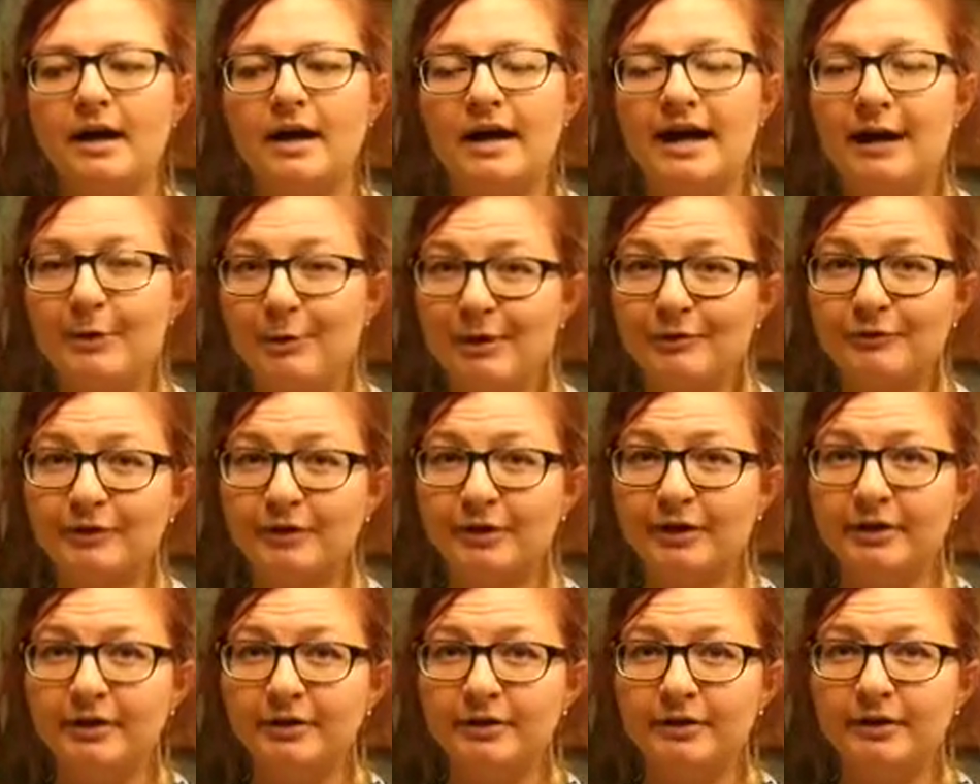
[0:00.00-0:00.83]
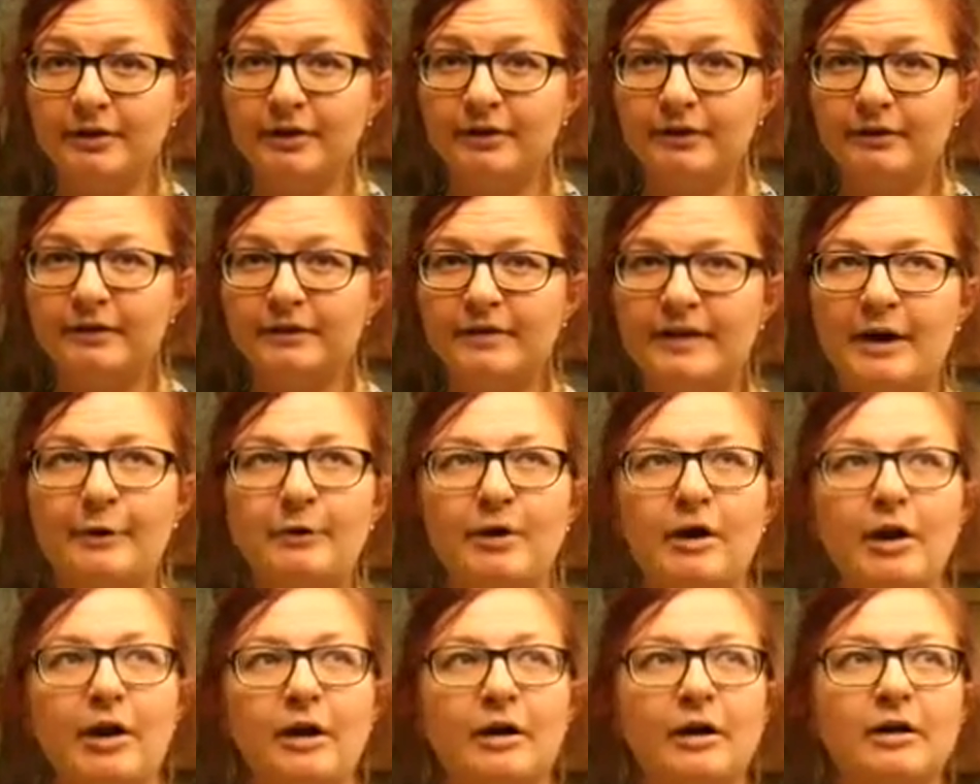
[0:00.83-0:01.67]
However, there
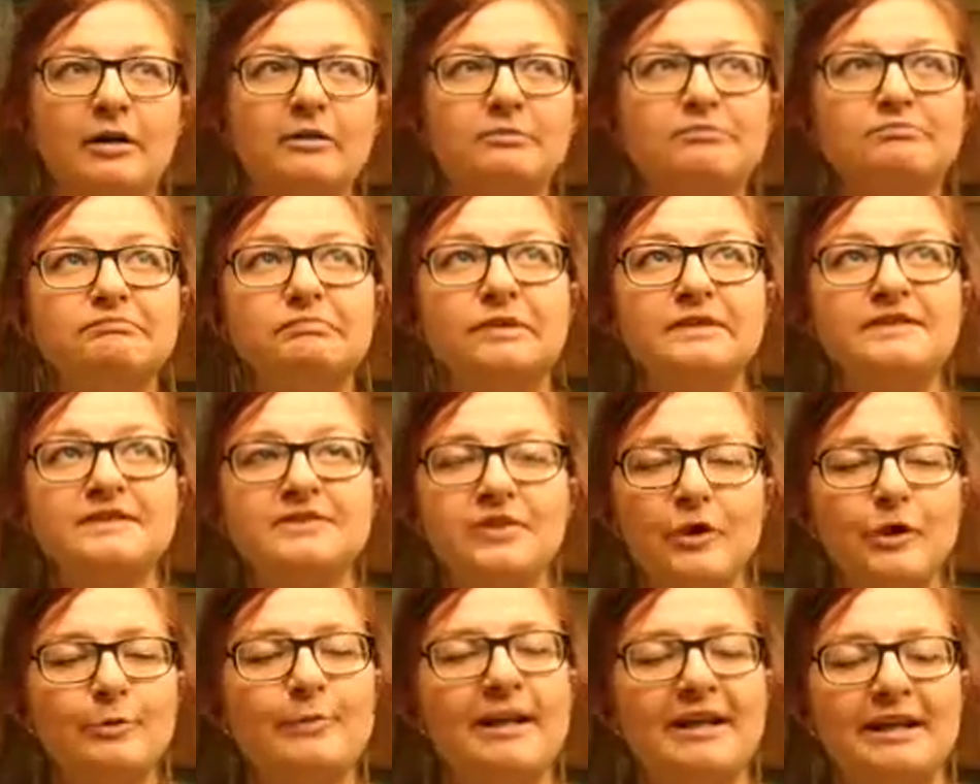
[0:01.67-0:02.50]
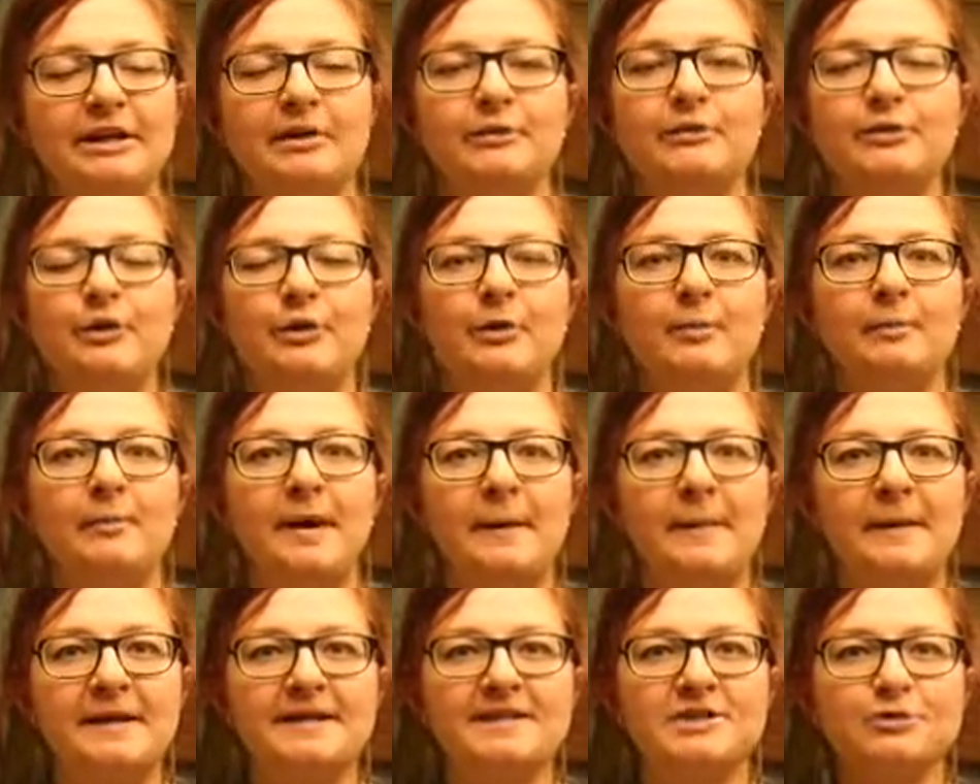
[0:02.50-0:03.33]
are so many of them,
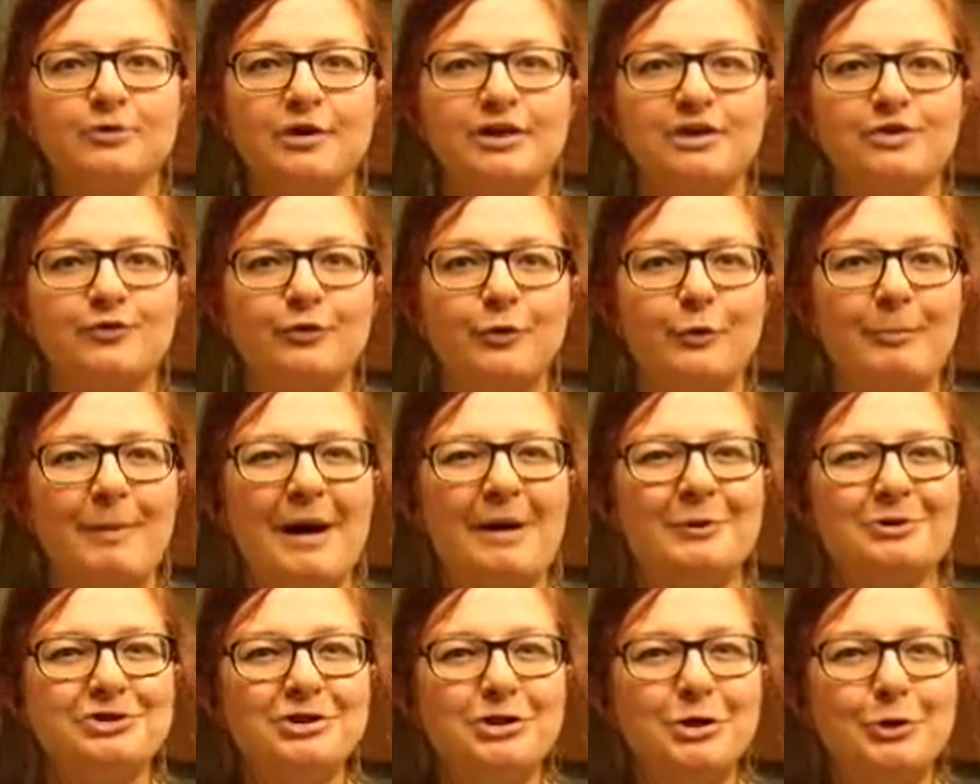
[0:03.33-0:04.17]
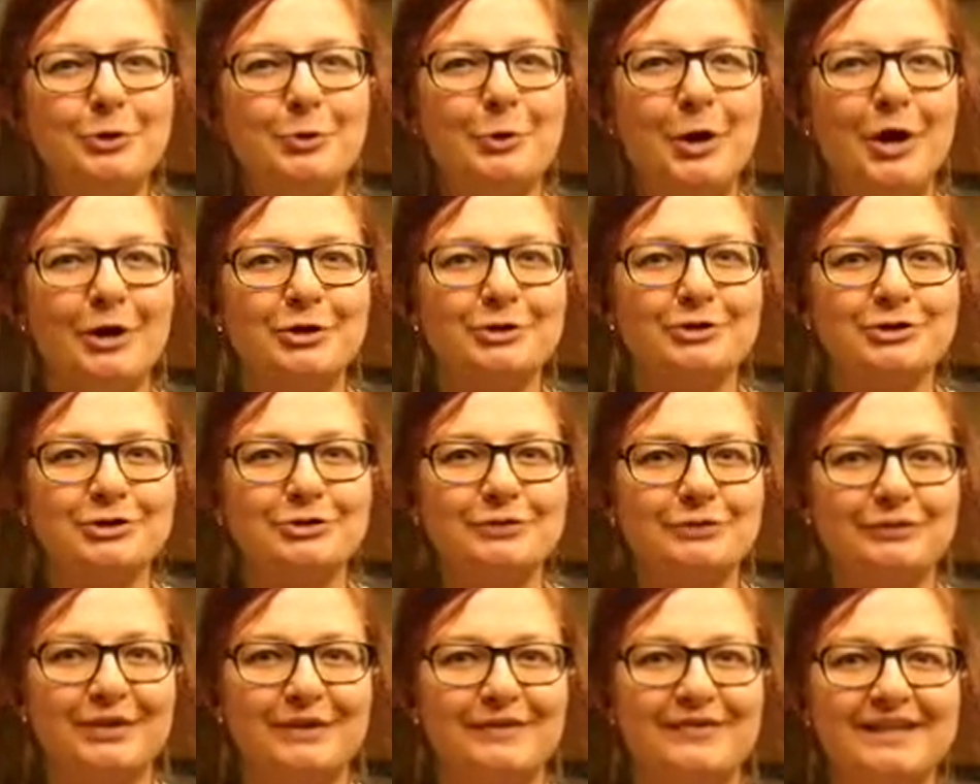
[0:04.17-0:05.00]
and they stretch for about
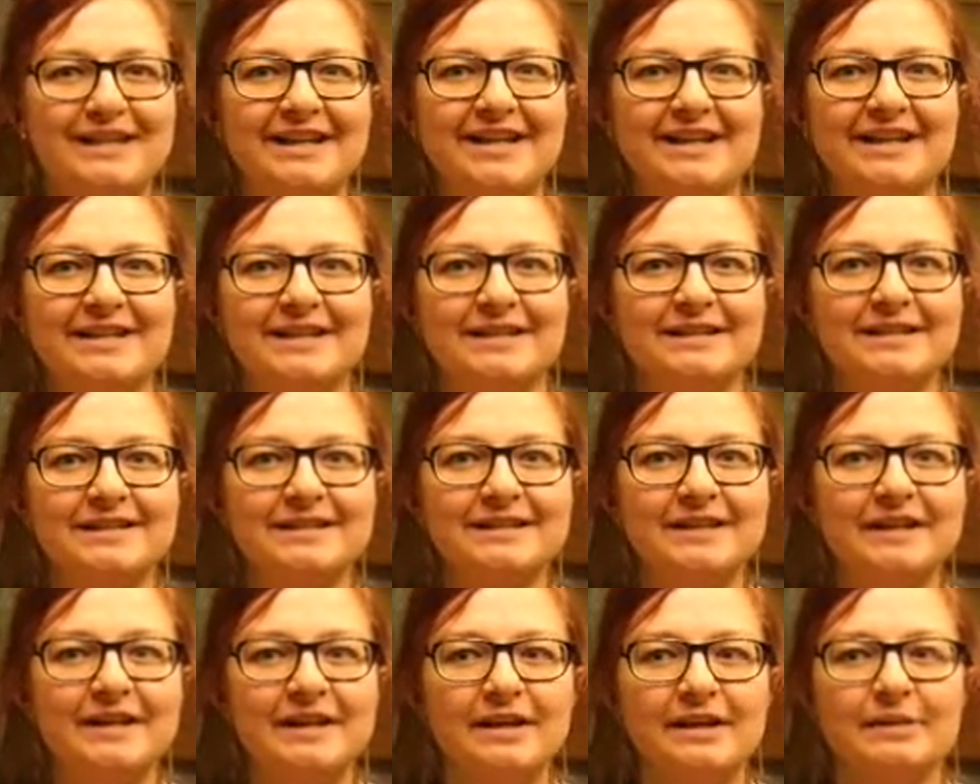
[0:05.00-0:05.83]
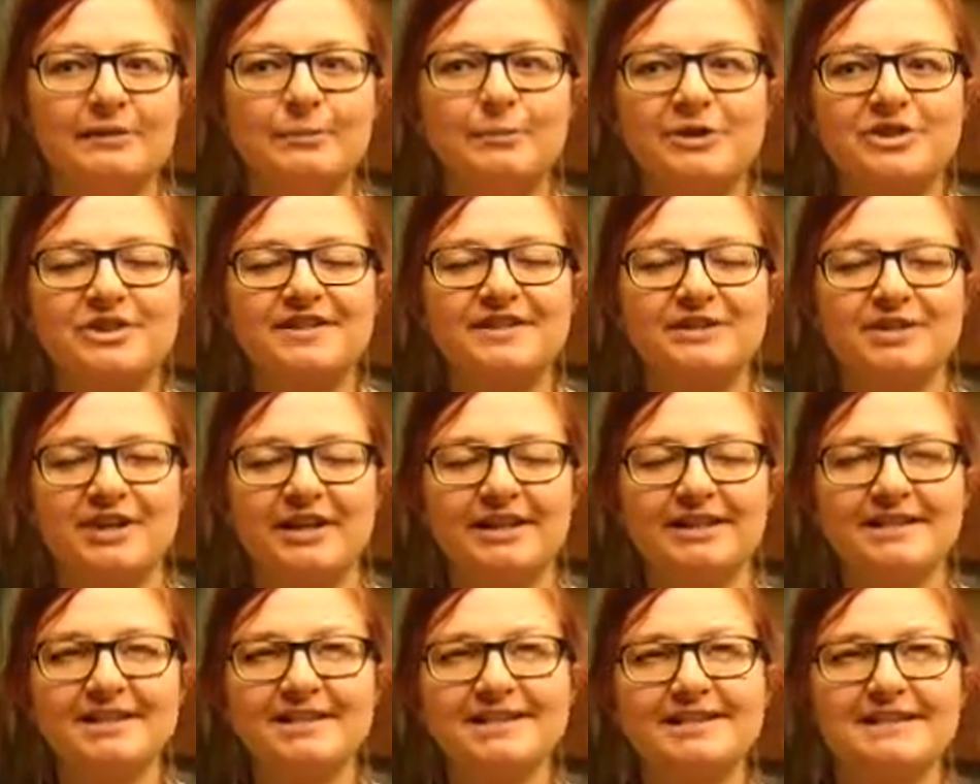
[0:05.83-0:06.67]
250 years, which
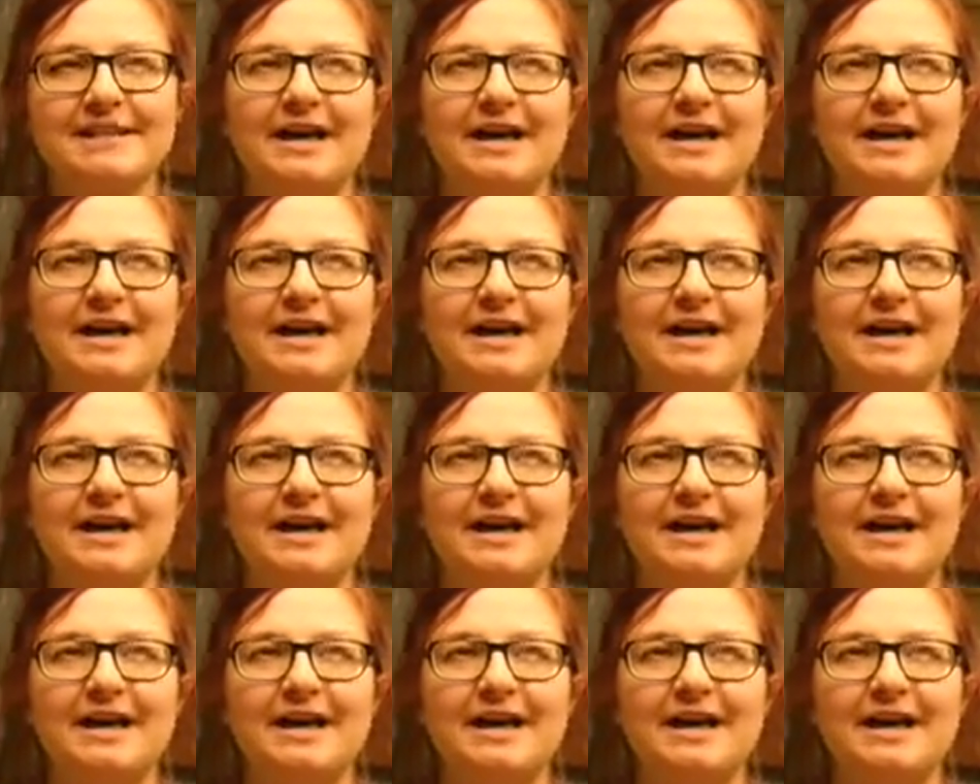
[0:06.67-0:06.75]
suggests